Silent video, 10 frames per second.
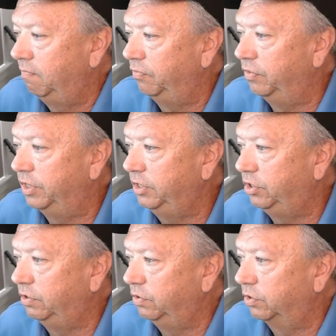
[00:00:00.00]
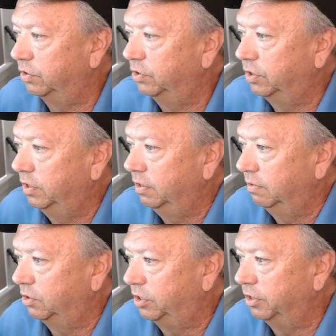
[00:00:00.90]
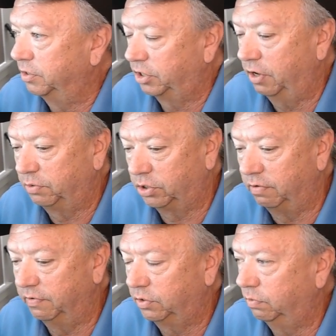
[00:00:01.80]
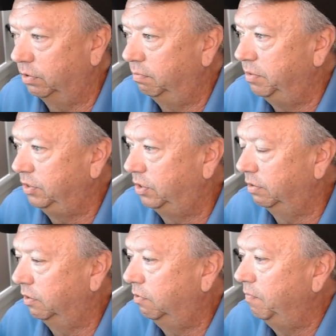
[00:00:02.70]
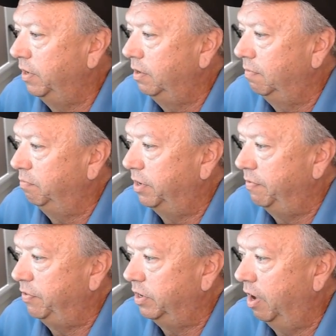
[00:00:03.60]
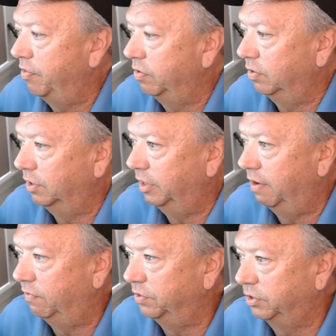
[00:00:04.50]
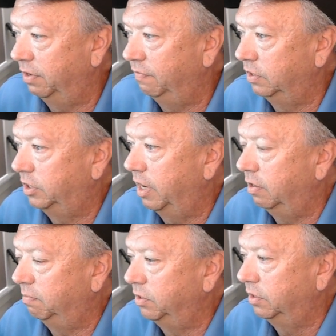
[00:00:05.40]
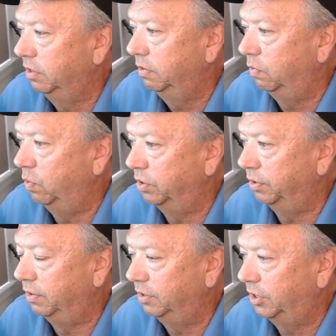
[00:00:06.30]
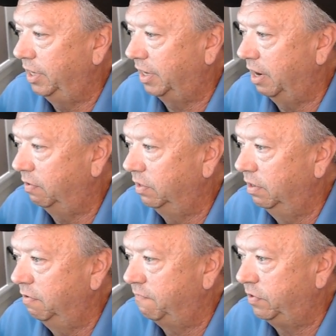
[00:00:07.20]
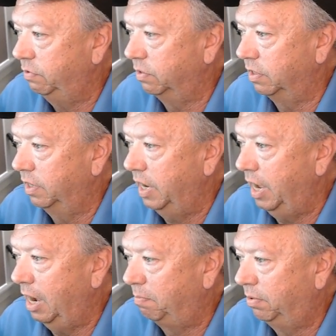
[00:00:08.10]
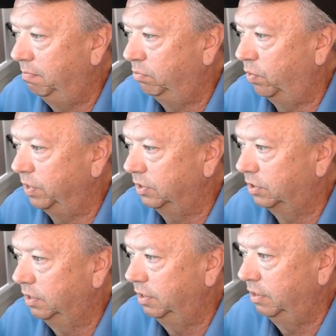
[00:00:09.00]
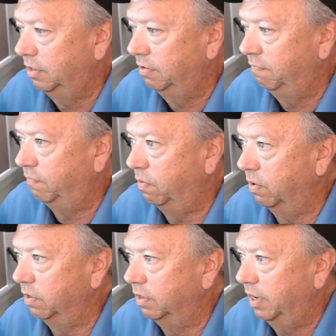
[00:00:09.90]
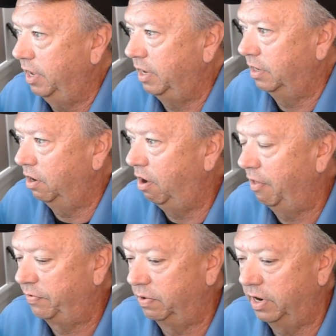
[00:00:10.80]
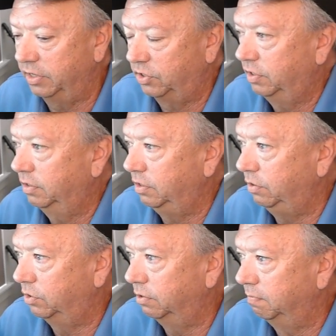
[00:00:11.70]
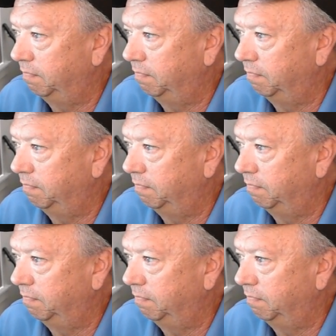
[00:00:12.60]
These users Still, self service will be zero, but the other levels of entitlement will take out fewer app points for an authorized user.